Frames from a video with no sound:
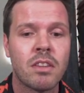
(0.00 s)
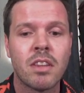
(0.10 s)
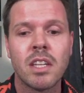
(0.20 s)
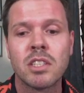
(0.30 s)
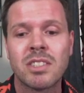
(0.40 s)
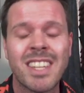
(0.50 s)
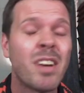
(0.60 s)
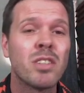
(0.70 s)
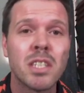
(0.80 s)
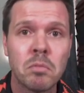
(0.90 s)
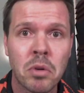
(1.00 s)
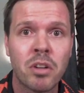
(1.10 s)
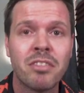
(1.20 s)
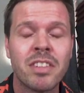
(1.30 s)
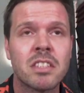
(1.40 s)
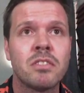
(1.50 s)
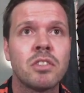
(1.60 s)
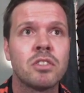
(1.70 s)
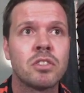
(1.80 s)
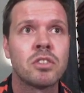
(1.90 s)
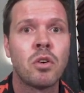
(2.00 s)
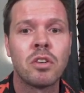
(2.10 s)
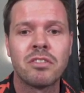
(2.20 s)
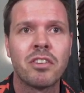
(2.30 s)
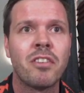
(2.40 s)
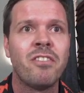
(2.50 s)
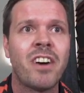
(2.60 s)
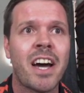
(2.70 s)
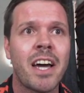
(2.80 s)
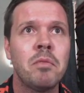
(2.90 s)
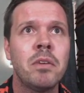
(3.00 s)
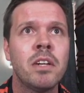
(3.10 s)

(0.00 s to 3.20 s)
things sounding perfect if you're just going for a vibe.